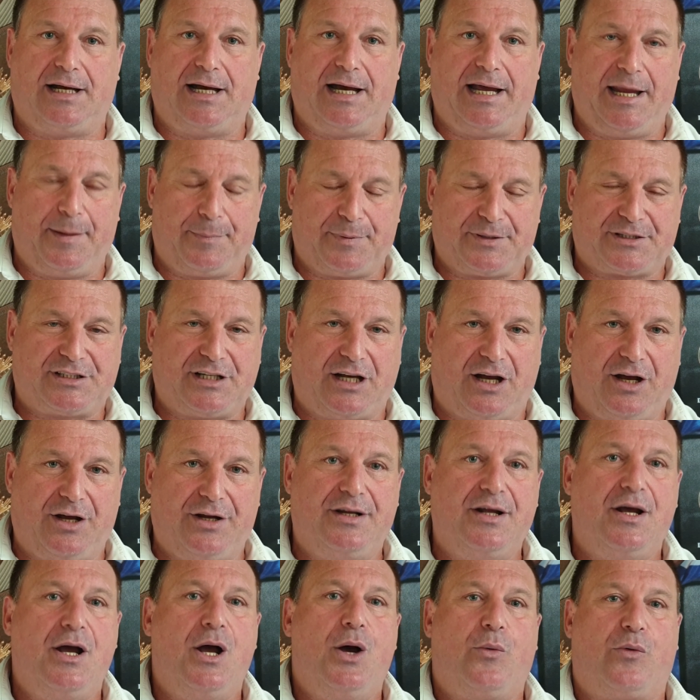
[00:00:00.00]
episode,
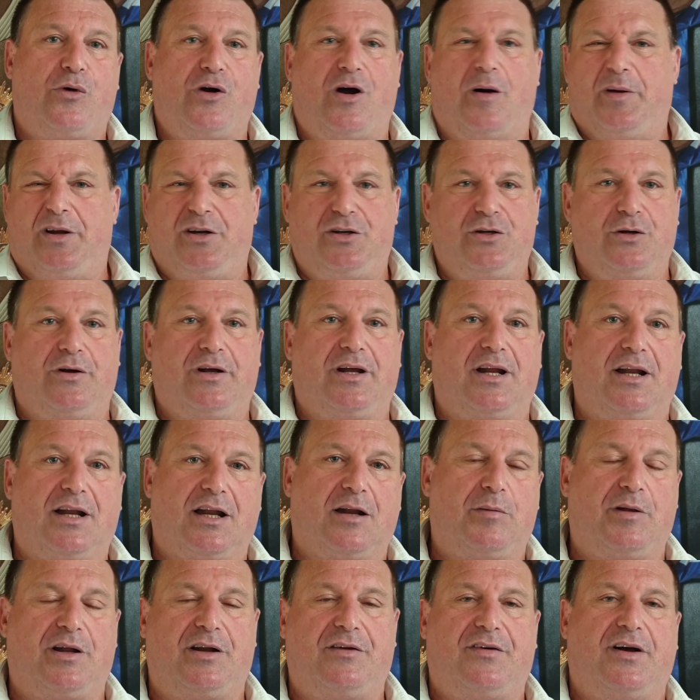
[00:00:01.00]
where I'll be doing a
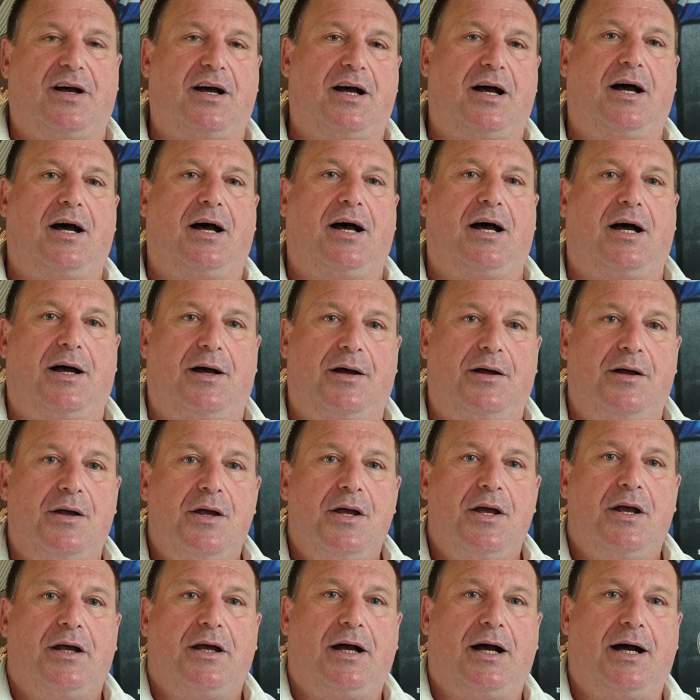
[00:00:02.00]
little bit of
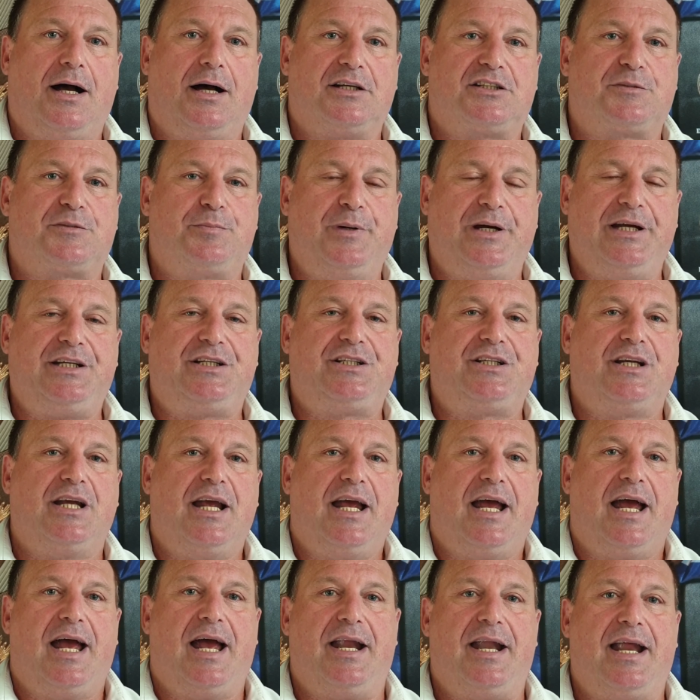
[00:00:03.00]
a speech
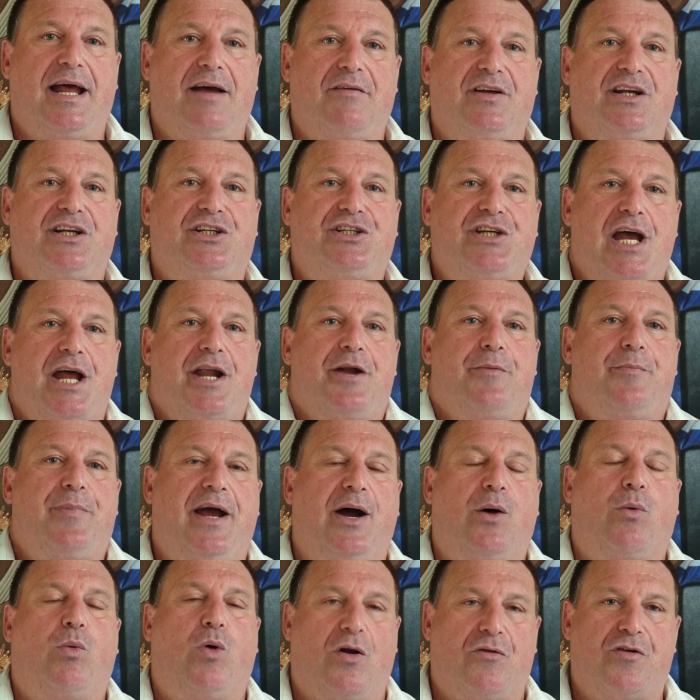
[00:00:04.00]
and having a chat
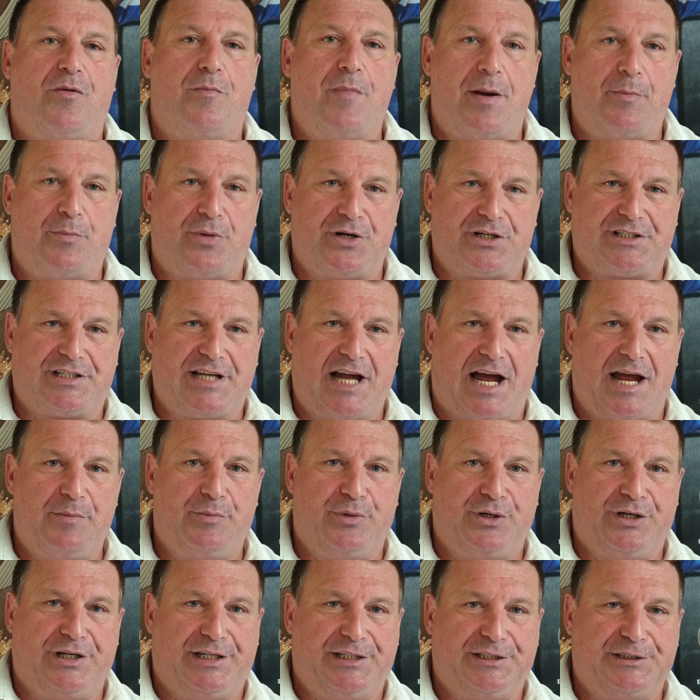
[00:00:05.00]
about what Remembrance Day
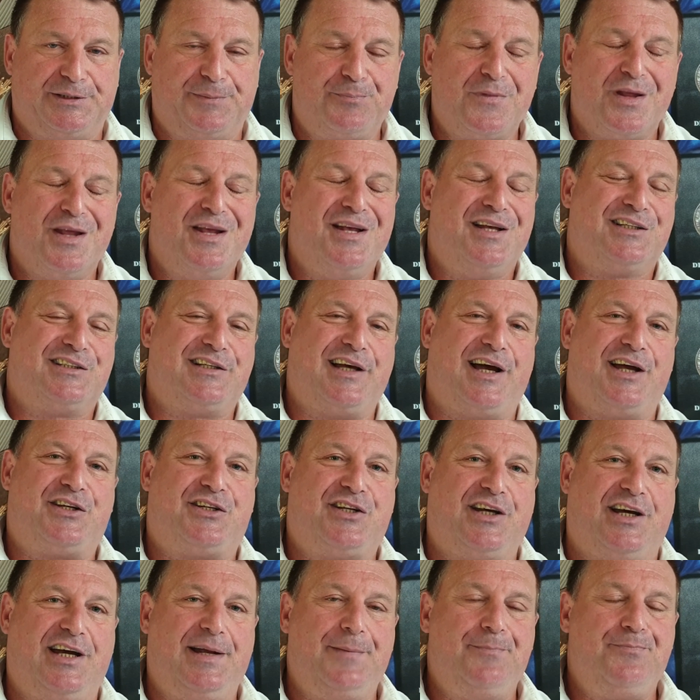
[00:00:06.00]
means. So
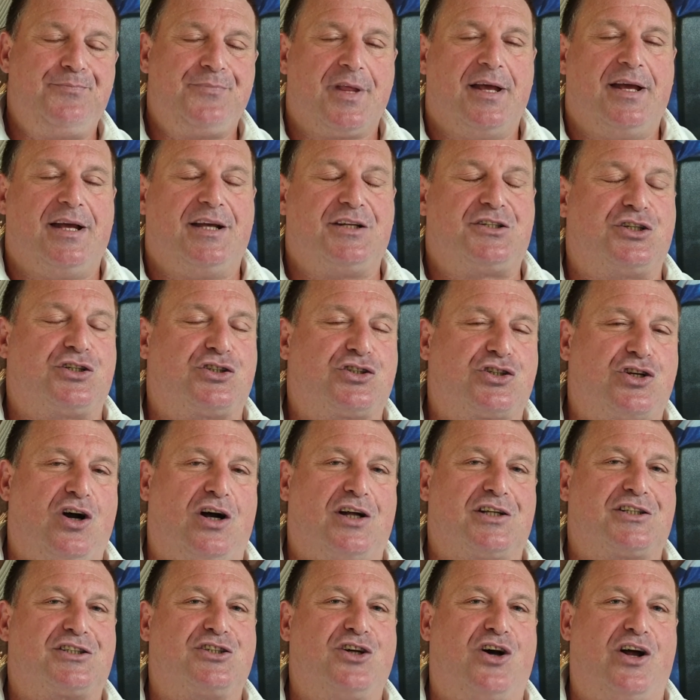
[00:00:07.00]
team, this is
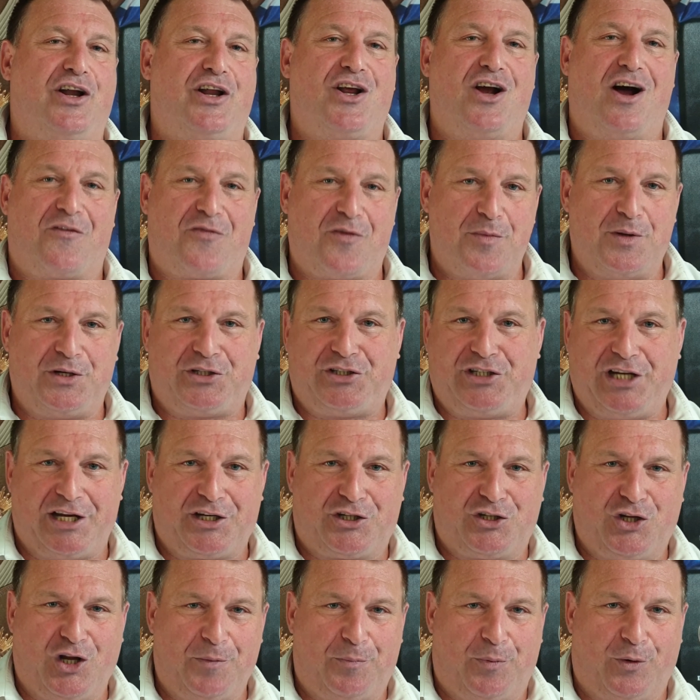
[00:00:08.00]
Scott signing off from the
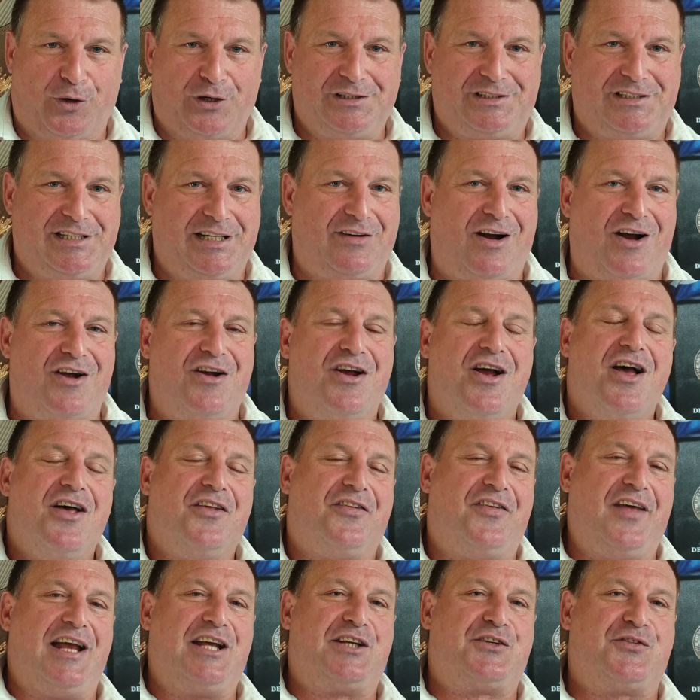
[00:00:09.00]
Shed 2.0.
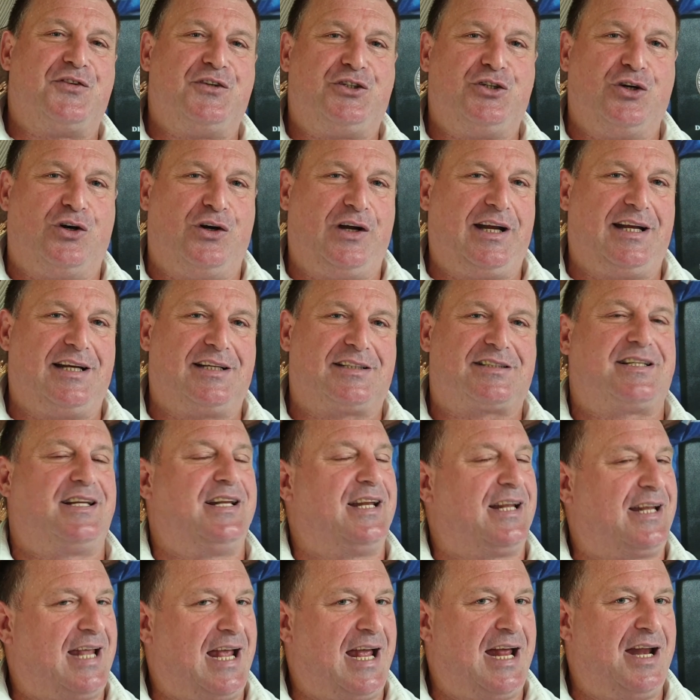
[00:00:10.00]
Thanks for joining us, and
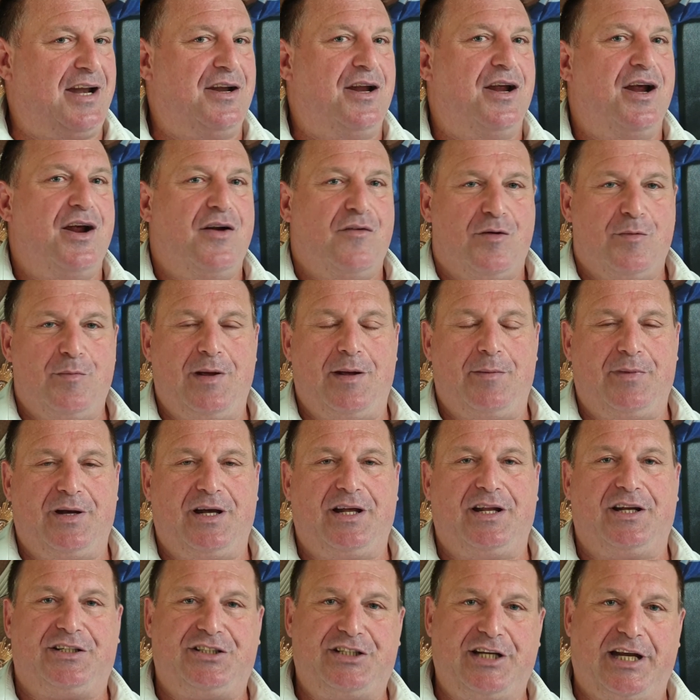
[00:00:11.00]
again,
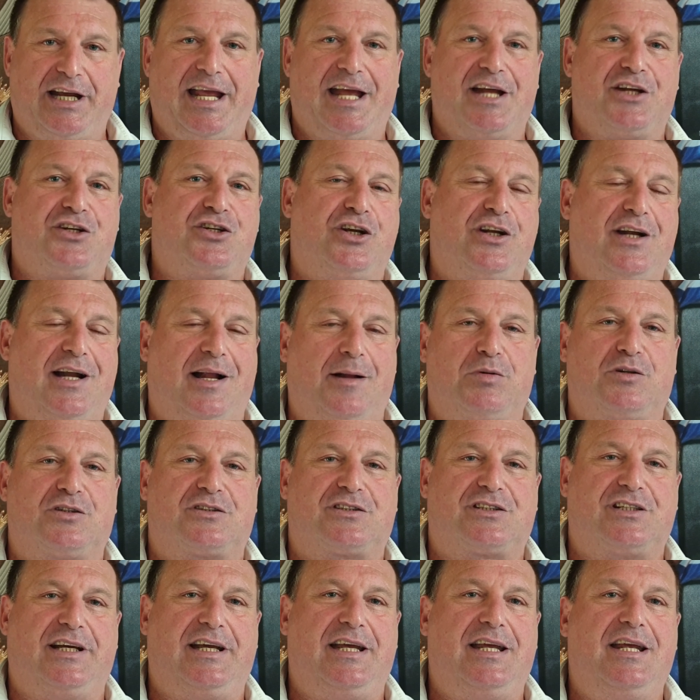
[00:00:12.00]
remember to check out
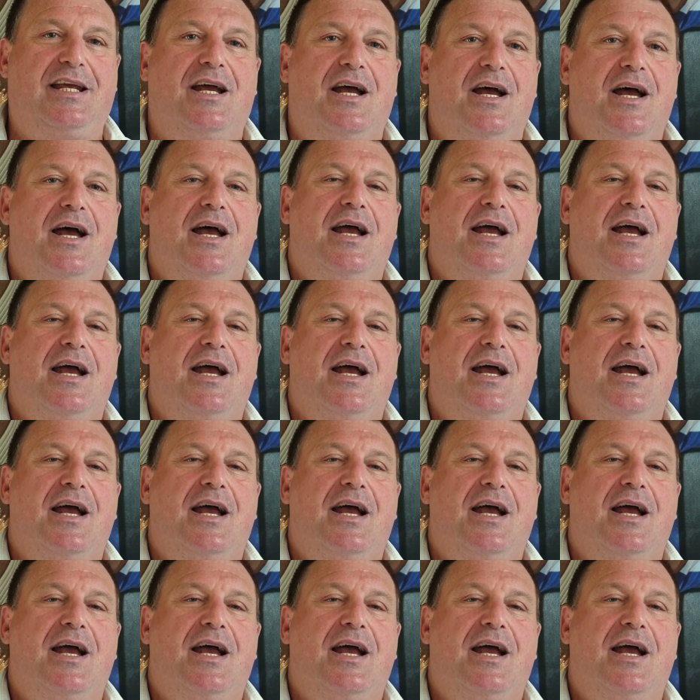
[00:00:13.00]
2CC